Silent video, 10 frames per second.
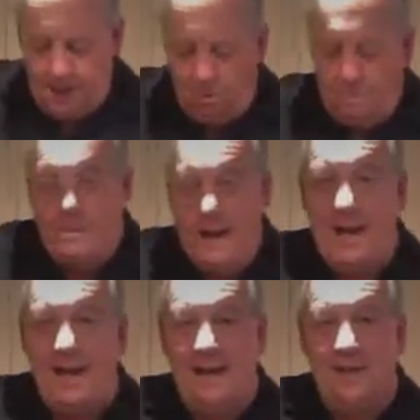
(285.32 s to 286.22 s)
We'll be
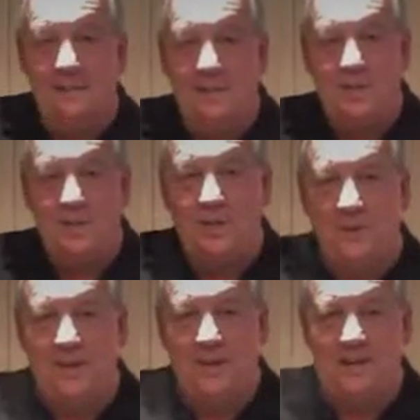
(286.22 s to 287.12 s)
back to add the fish
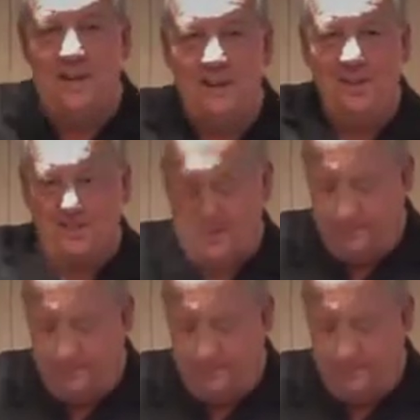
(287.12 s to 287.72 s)
shortly. Stay with us.